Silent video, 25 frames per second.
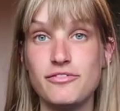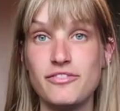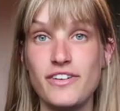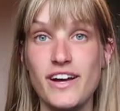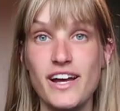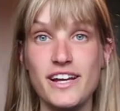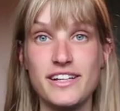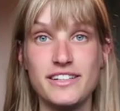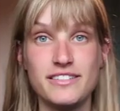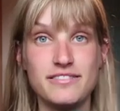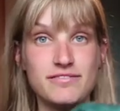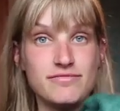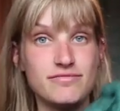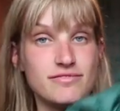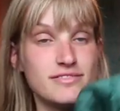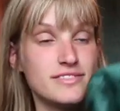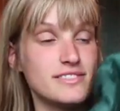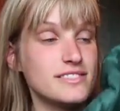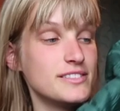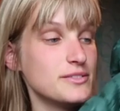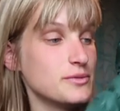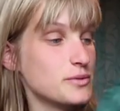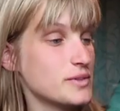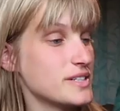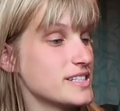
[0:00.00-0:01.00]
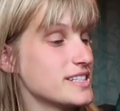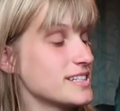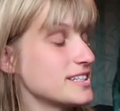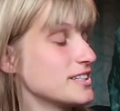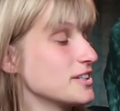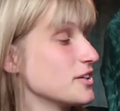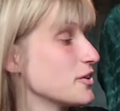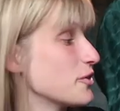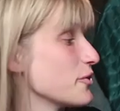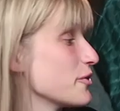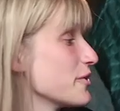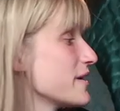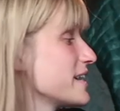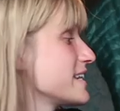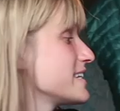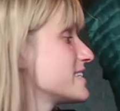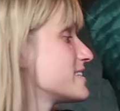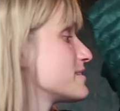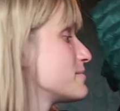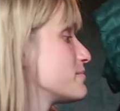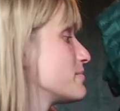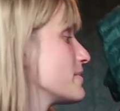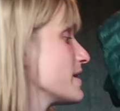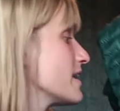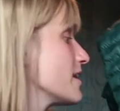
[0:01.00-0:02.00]
fine. It was a
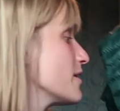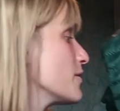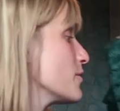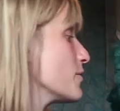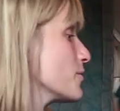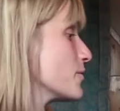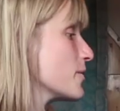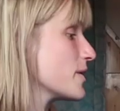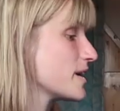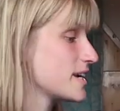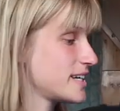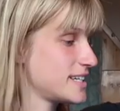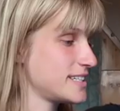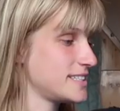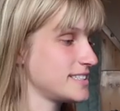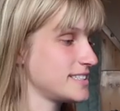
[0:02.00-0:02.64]
great pillow.